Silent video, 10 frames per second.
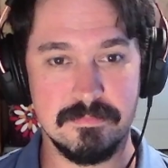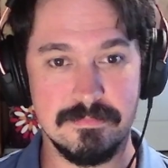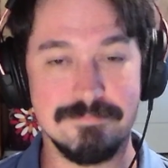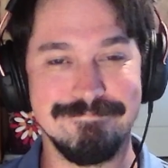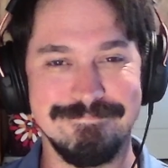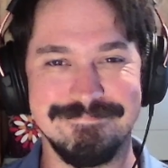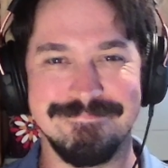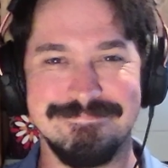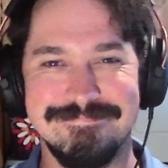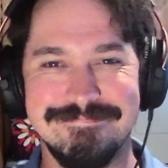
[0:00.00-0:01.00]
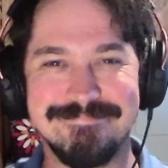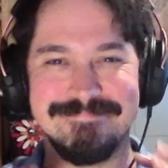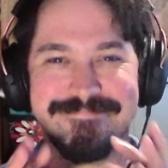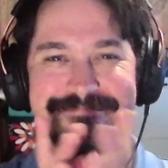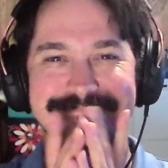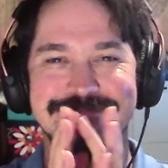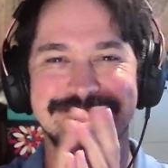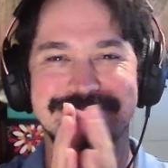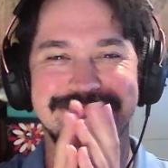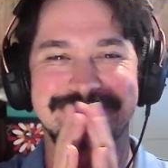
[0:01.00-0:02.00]
which is
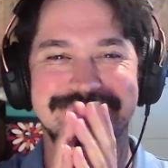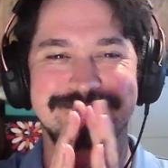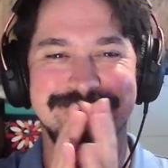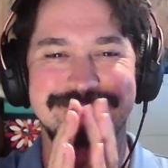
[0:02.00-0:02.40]
impressive as hell.